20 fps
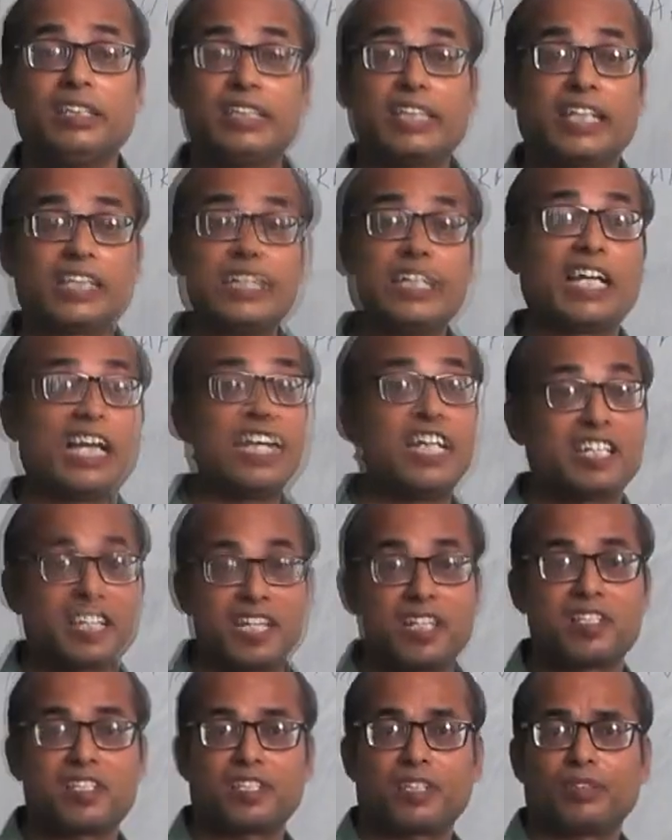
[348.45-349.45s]

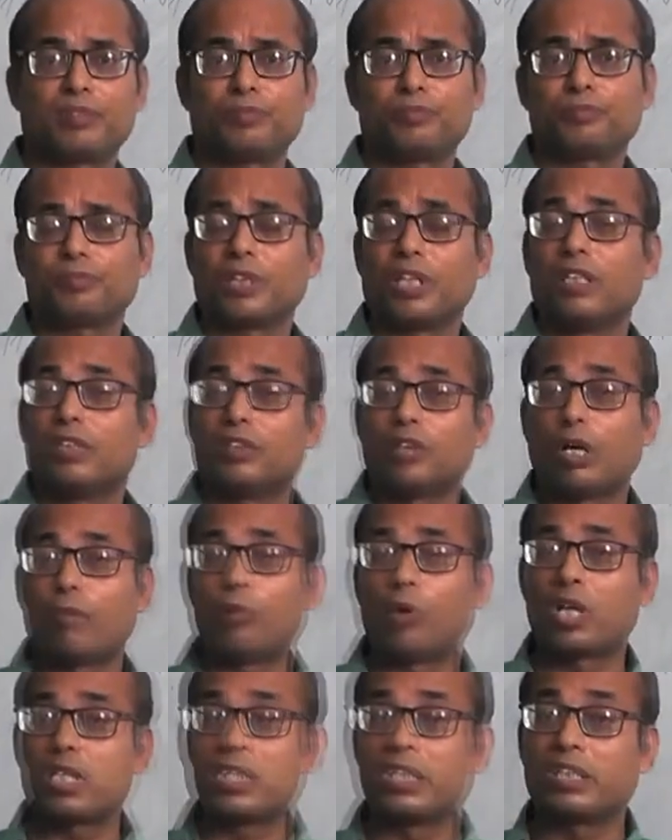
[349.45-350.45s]
technicalities.
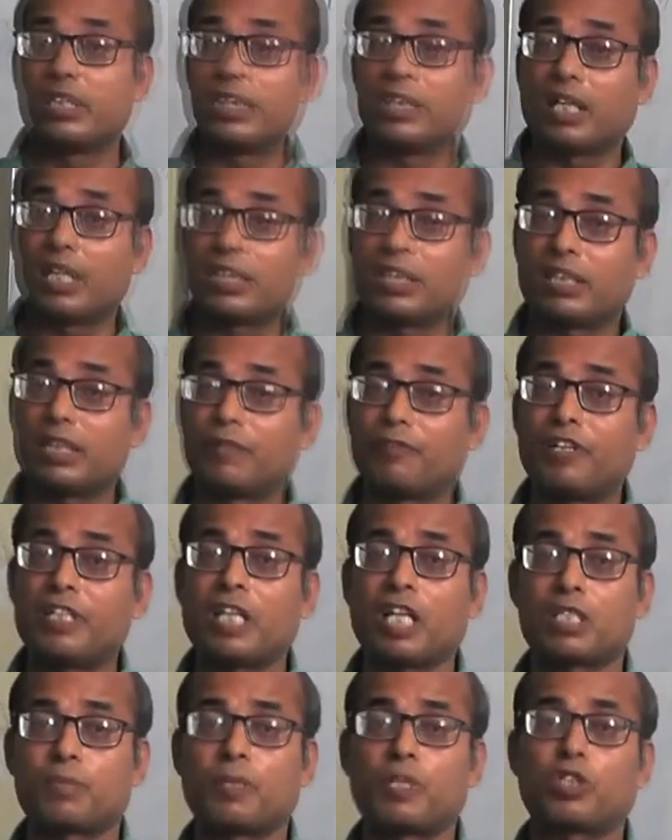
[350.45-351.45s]
Now, boys, these are the
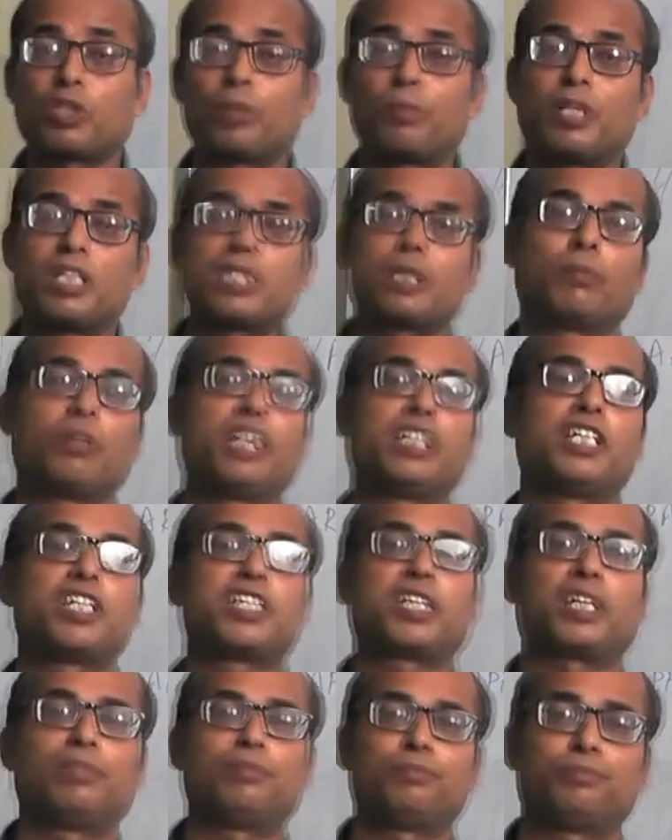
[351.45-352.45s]
different aspects of the
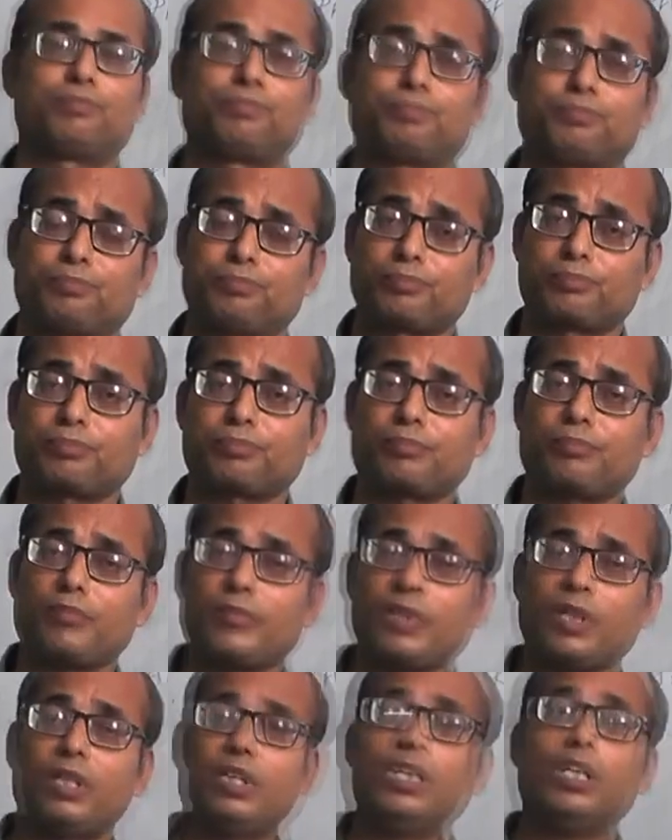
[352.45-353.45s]
civilization.
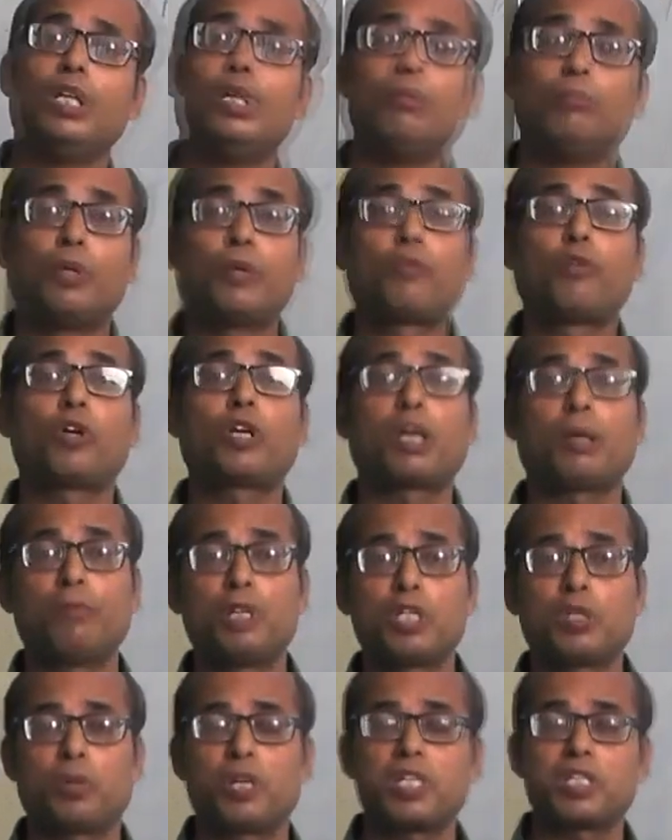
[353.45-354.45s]
Before
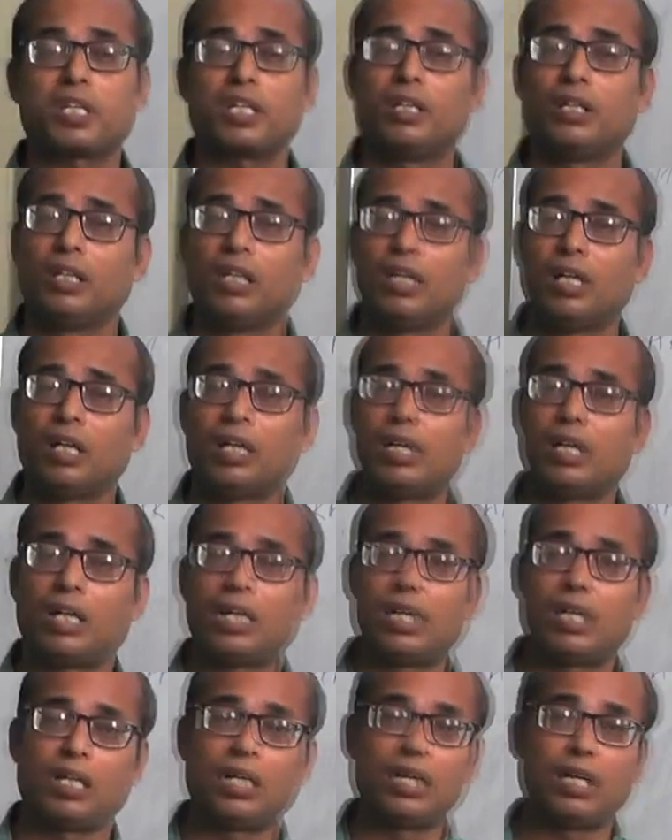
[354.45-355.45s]
coming to it,
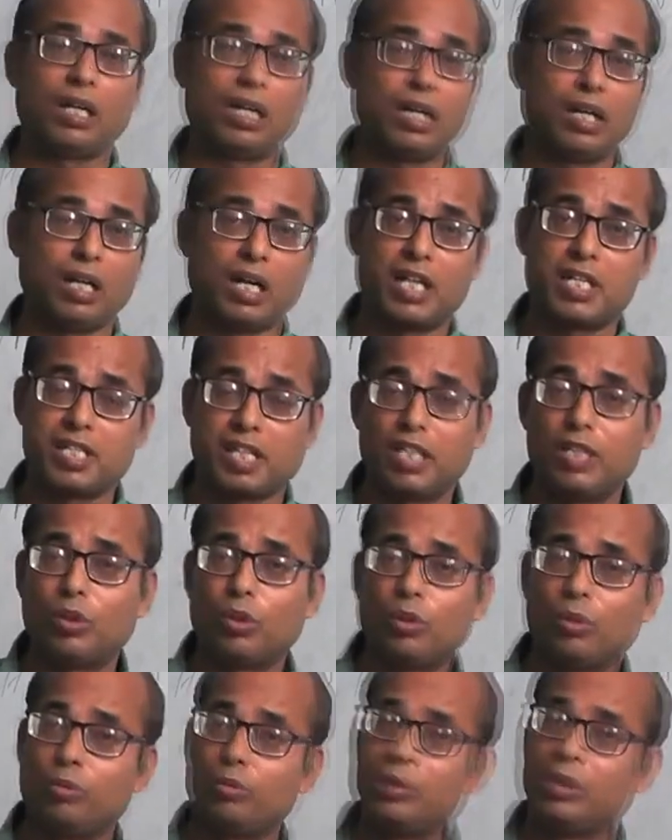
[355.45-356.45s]
I tell
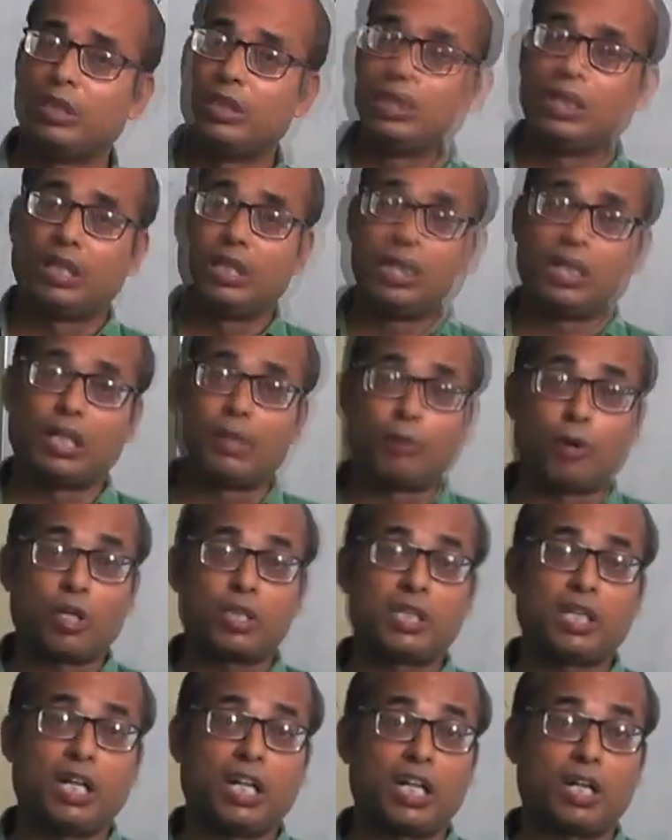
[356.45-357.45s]
you
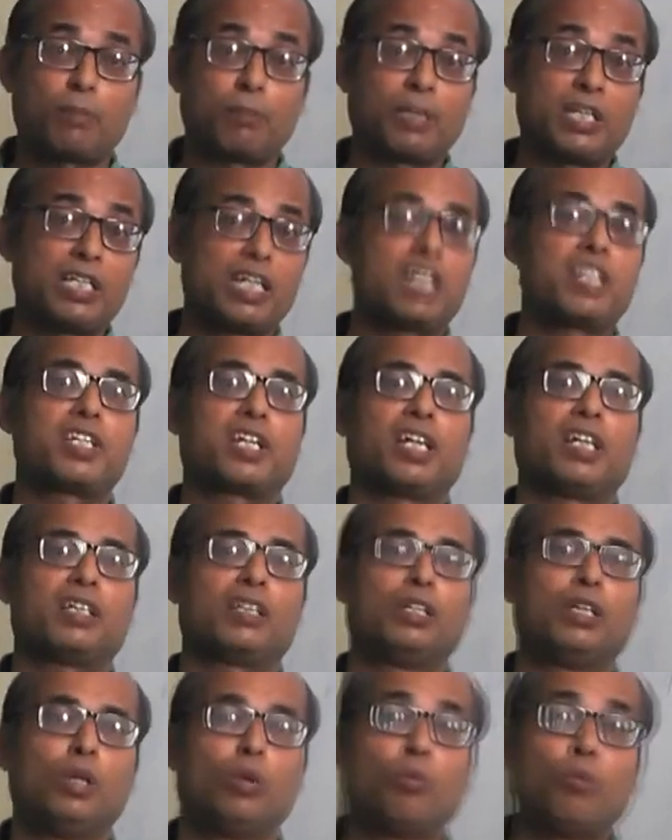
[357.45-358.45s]
about the Harappan
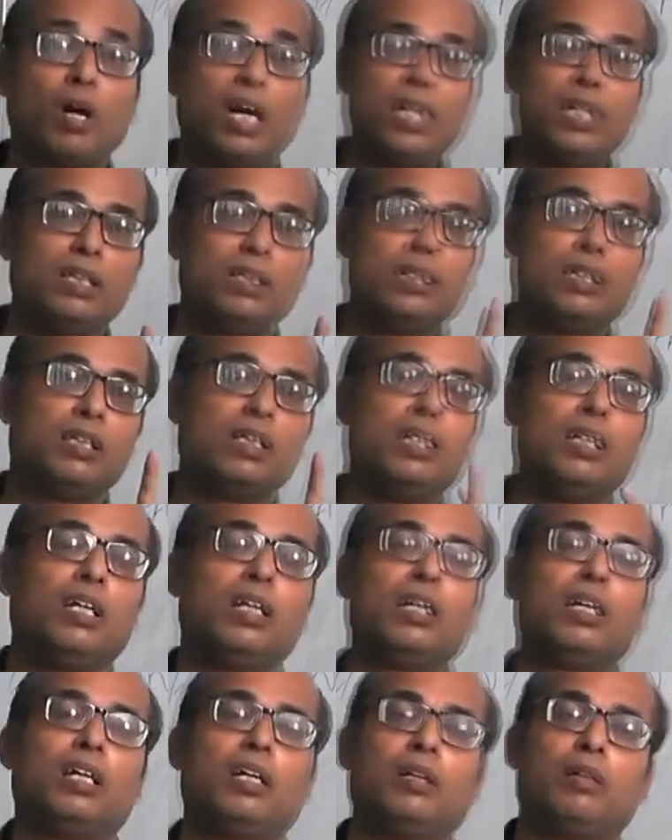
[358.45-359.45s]
culture. Why
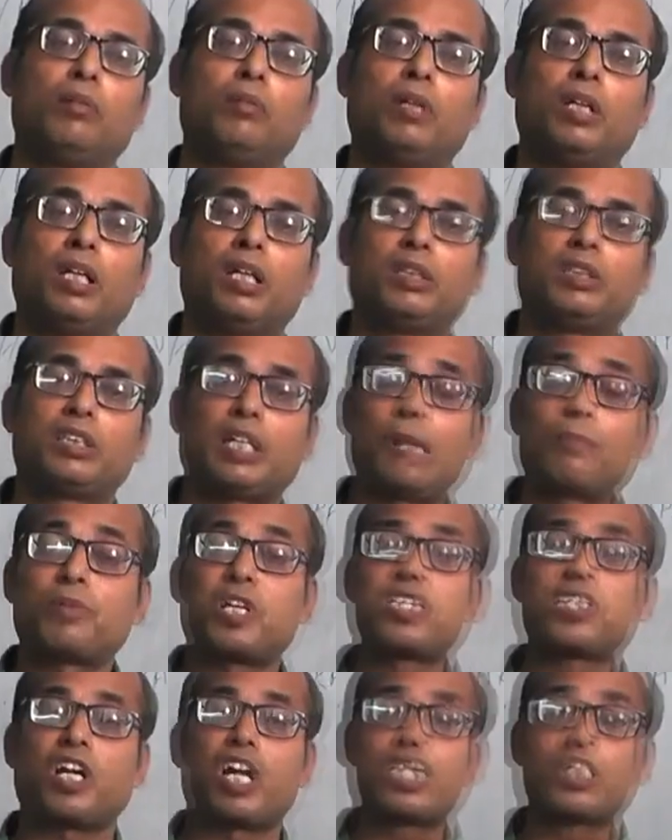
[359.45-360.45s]

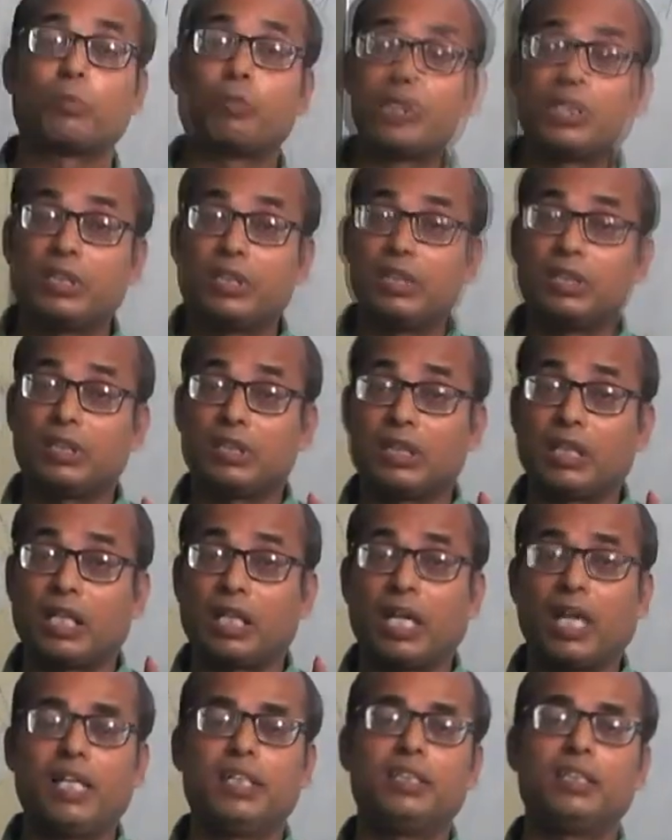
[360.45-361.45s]
chapter starts with the
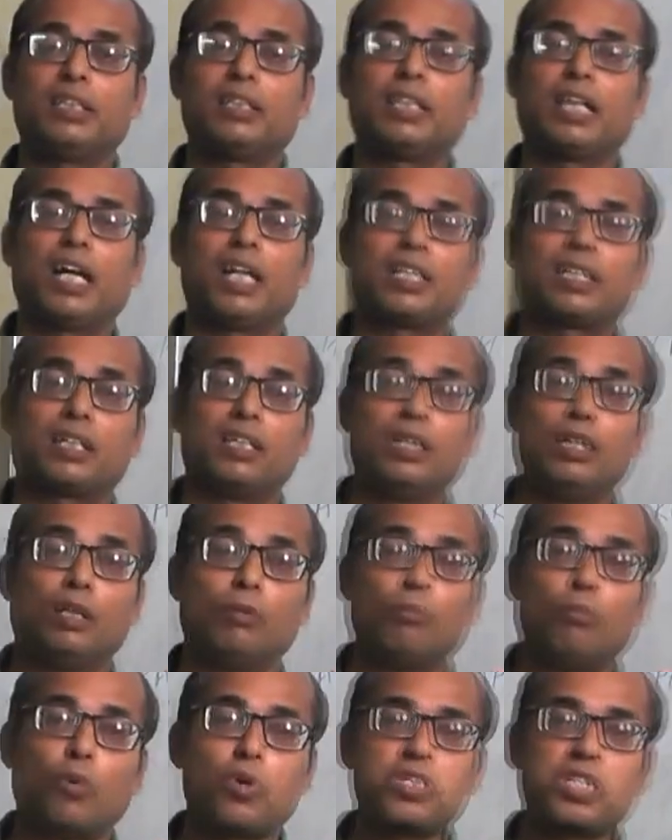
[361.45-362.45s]
line that
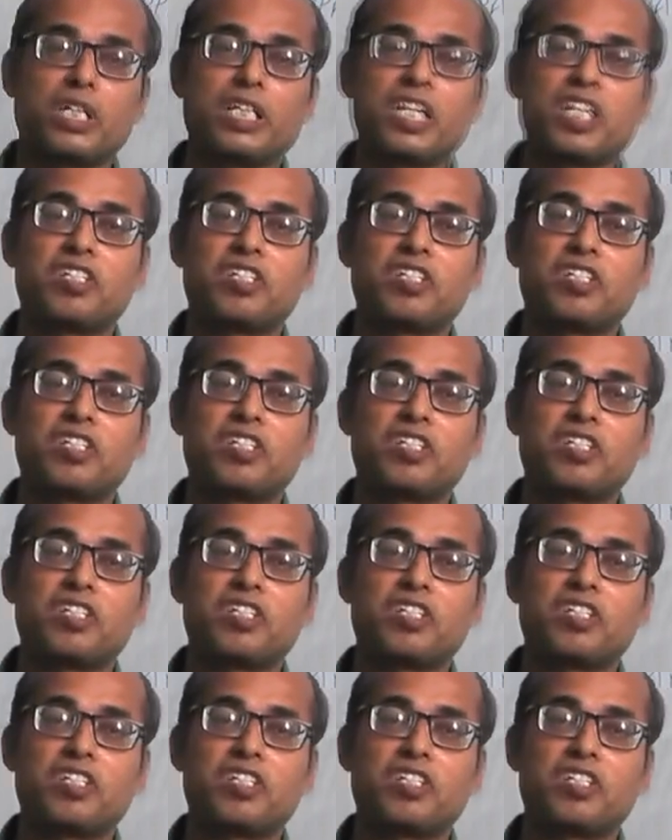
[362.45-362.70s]
most